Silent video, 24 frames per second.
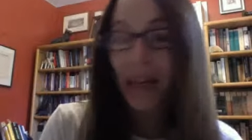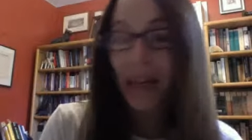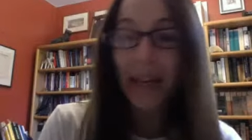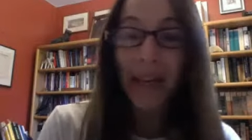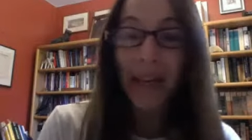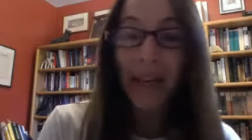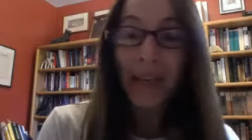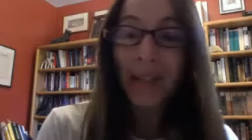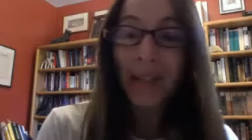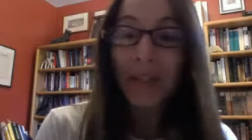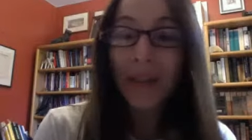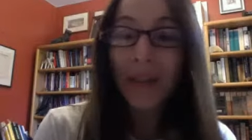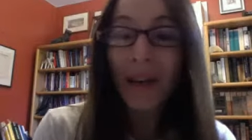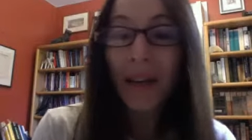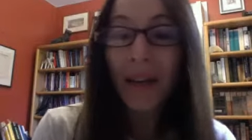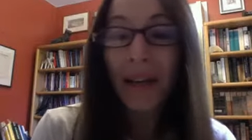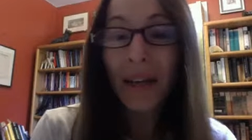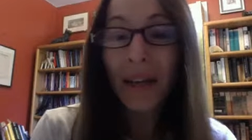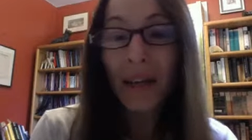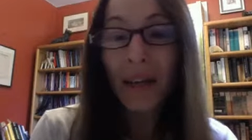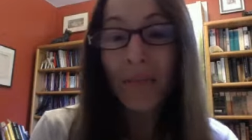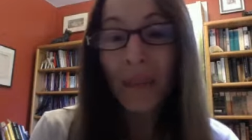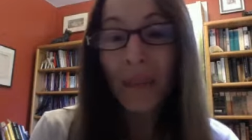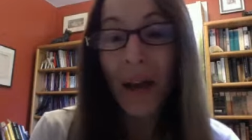is not
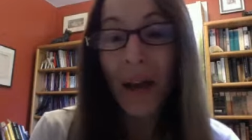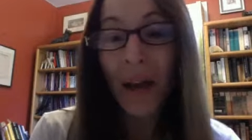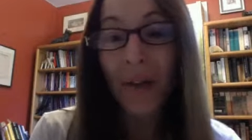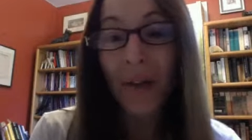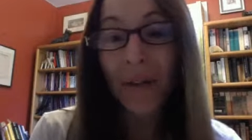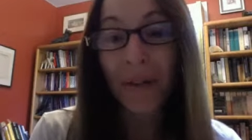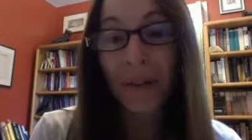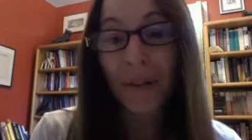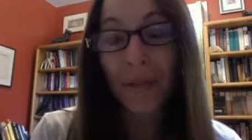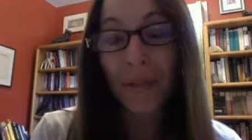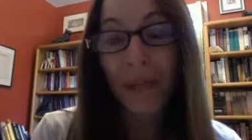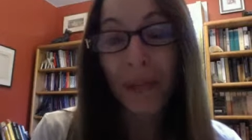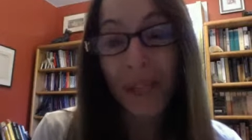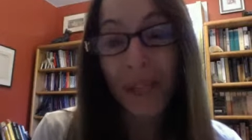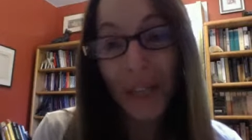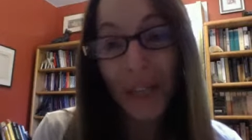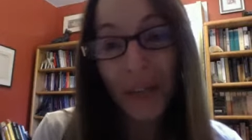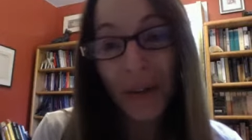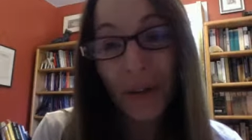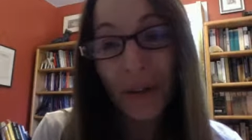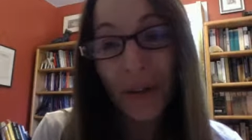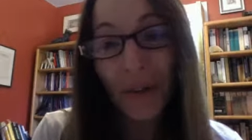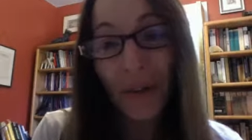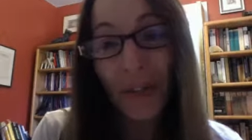about the
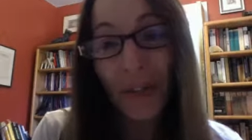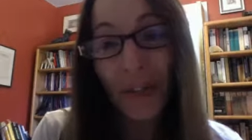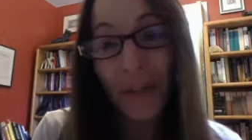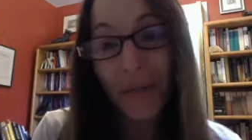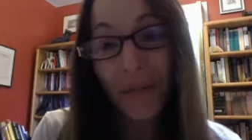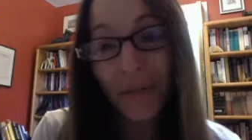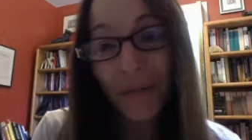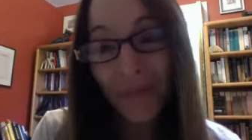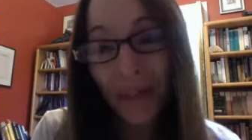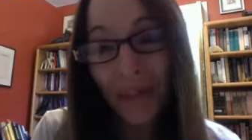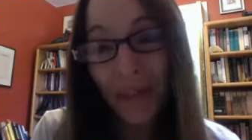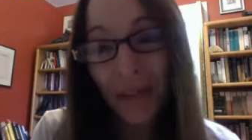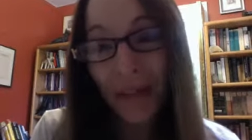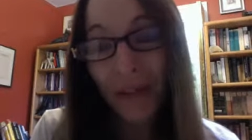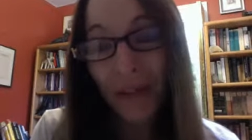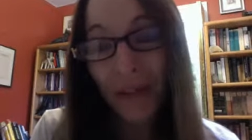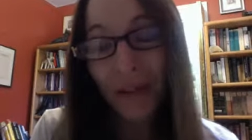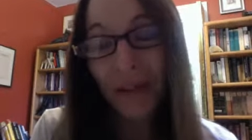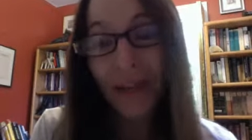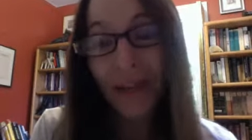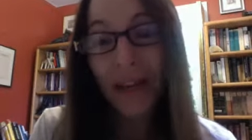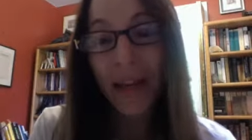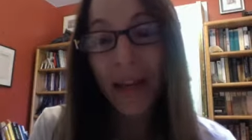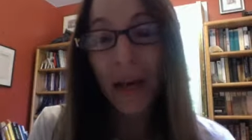material in the
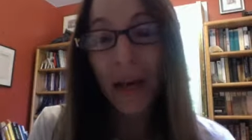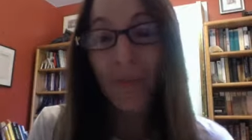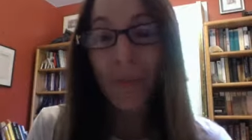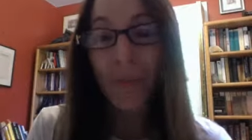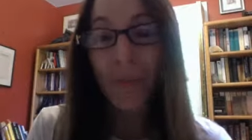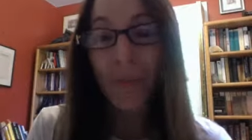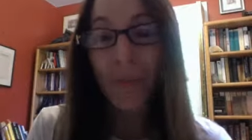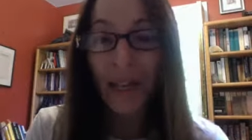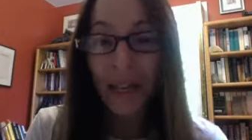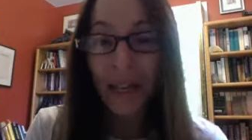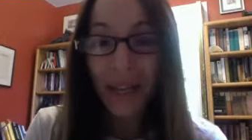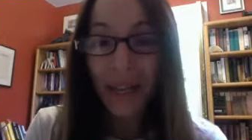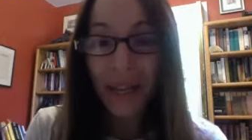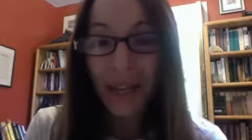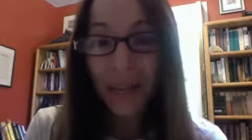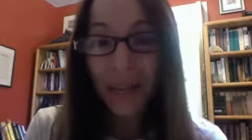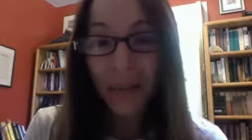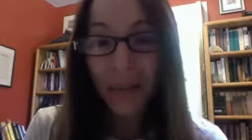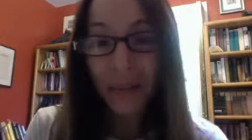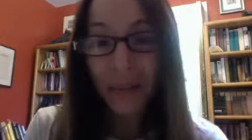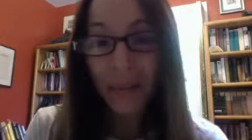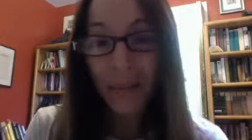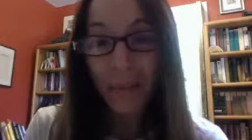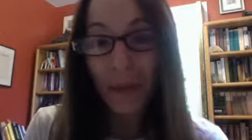field, but it
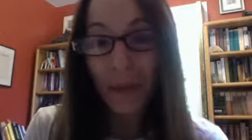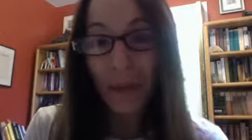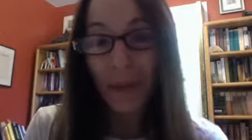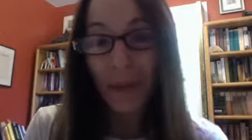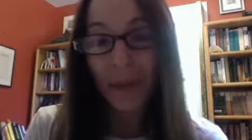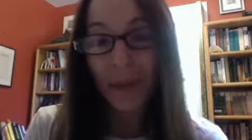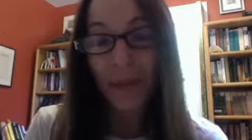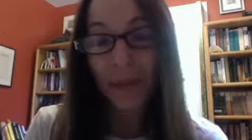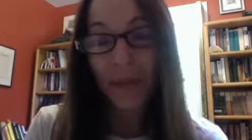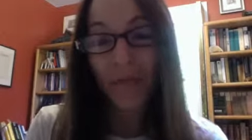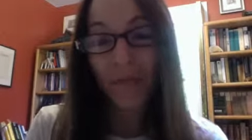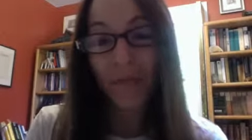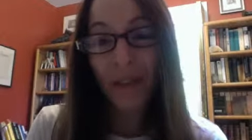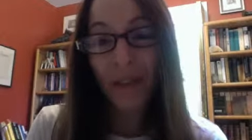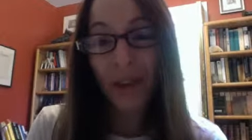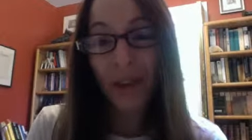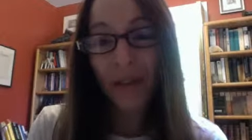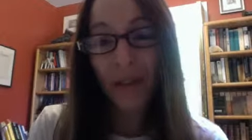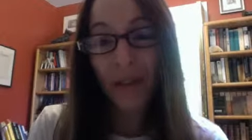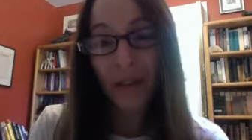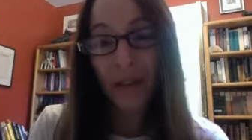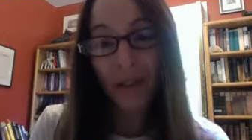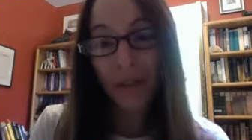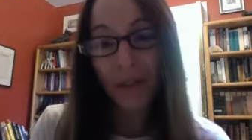is a
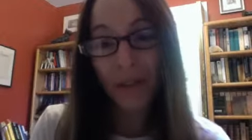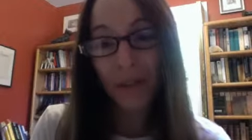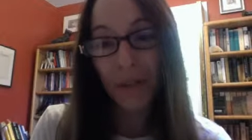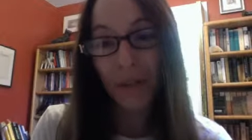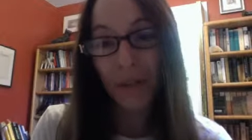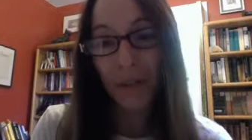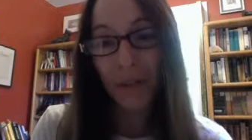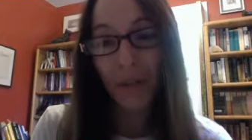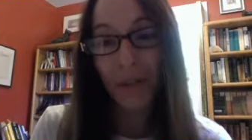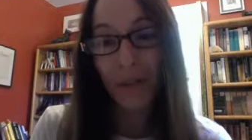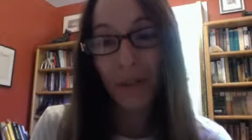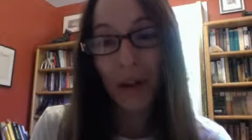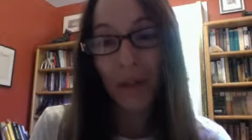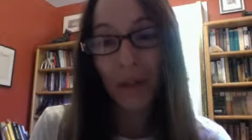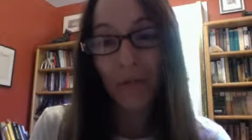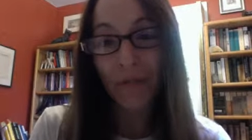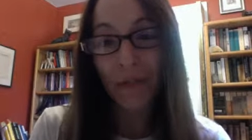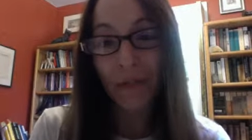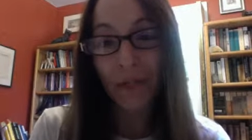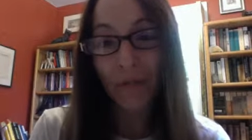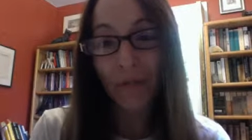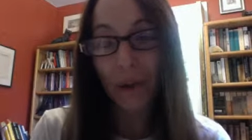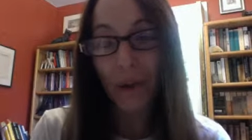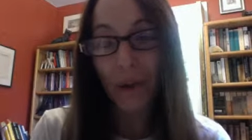very useful
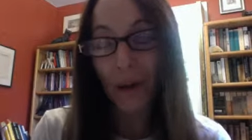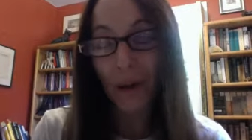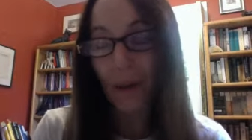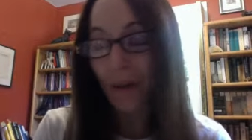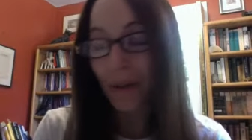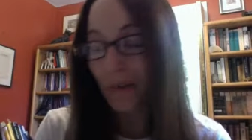reference book